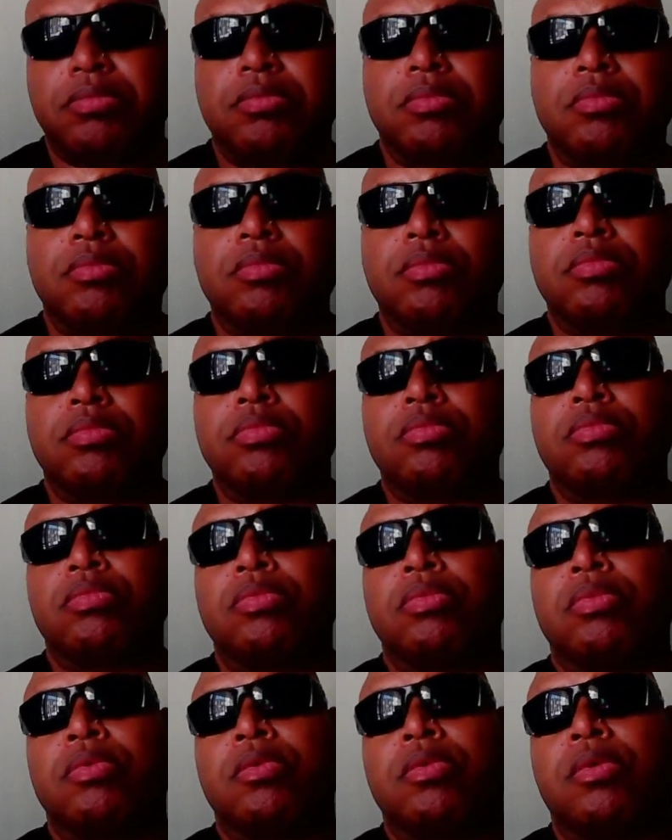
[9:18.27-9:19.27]

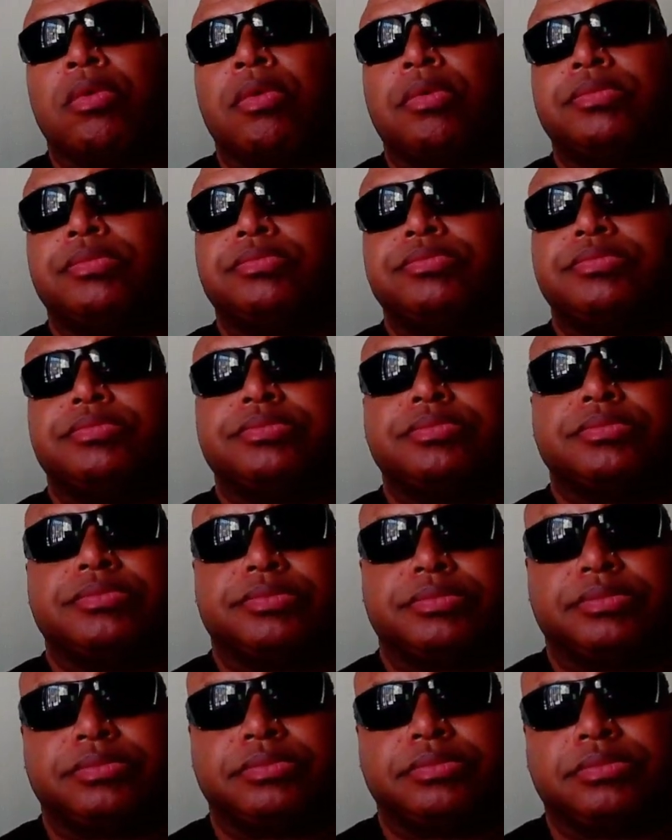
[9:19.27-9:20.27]

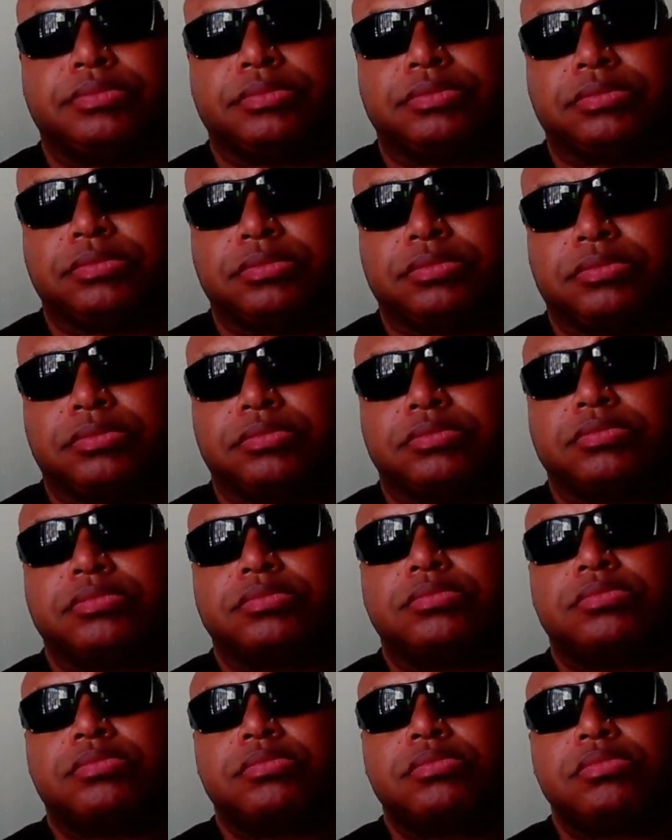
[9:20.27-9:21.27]

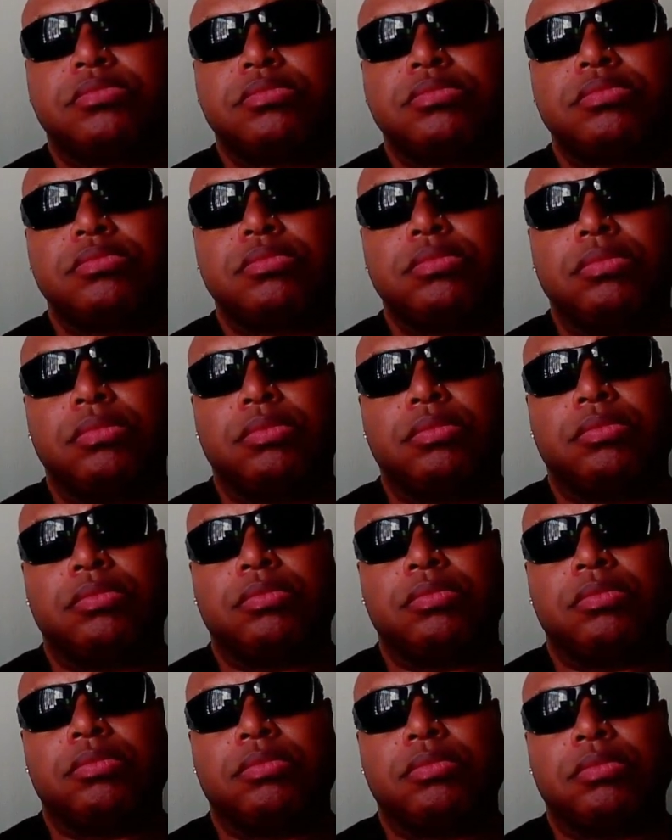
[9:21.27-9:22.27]

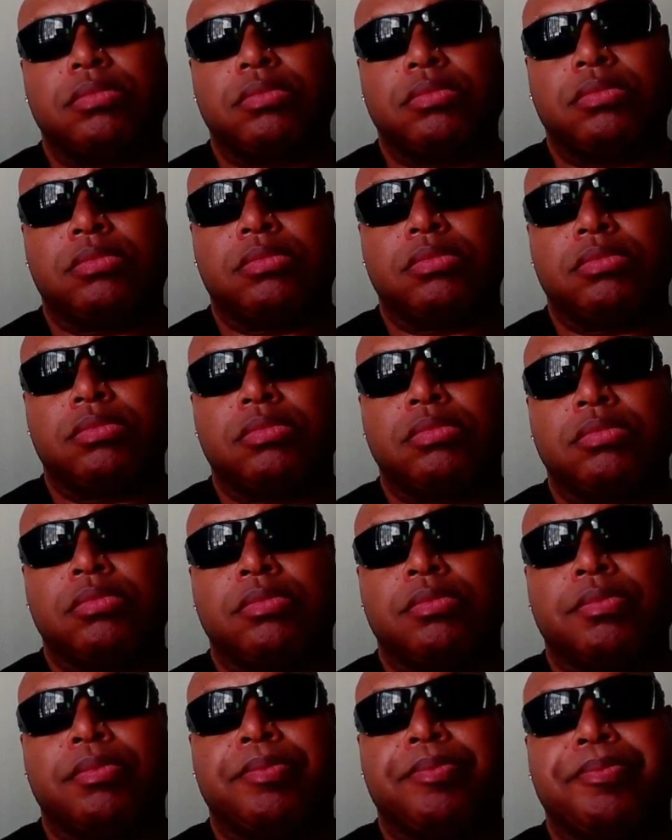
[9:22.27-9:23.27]

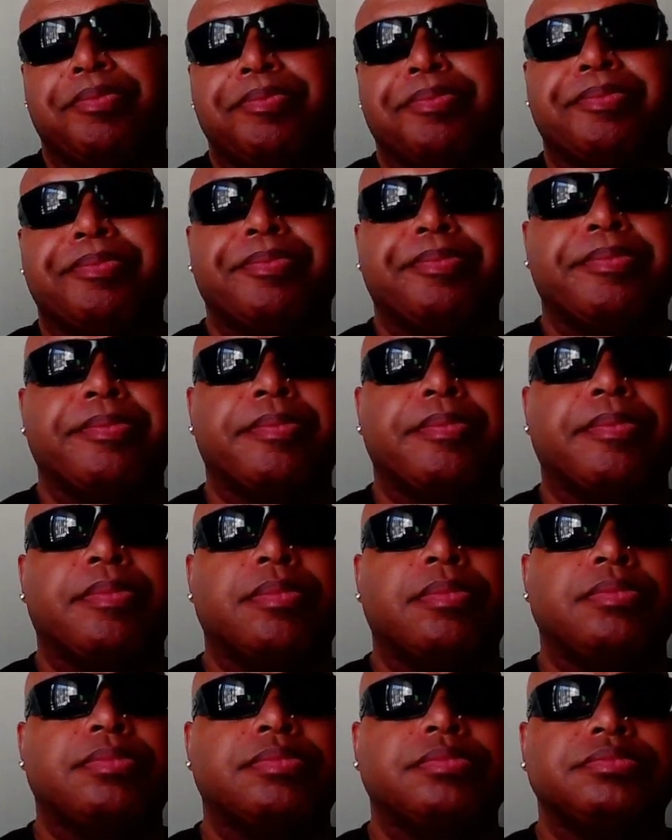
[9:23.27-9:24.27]

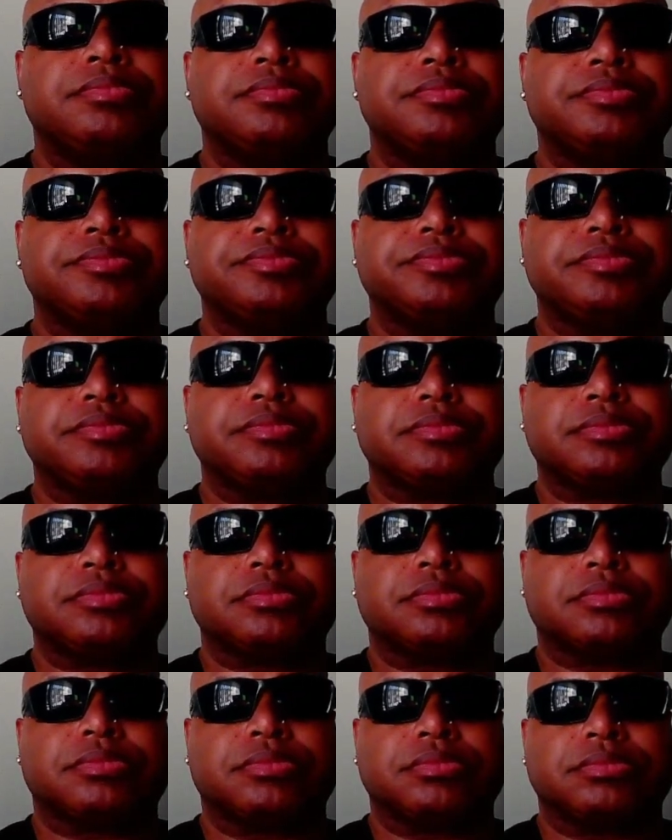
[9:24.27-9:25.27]

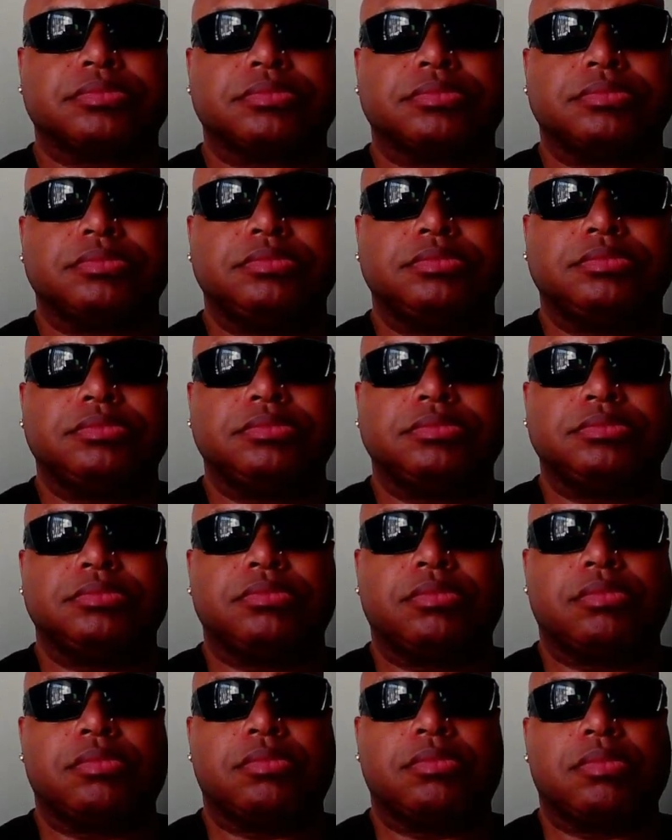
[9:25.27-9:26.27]
[no speech]